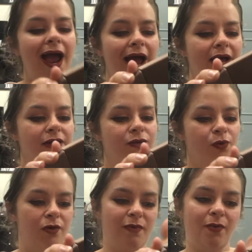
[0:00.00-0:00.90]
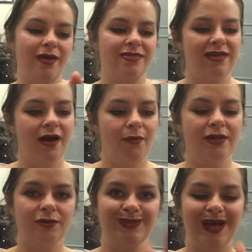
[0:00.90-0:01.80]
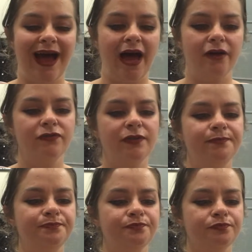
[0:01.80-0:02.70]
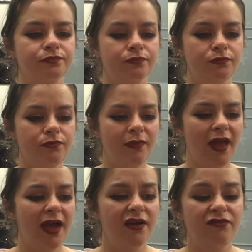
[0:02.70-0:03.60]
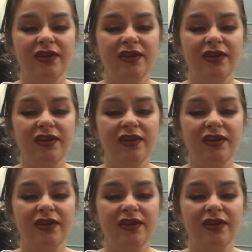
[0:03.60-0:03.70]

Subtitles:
and work my way that way so it's halved. And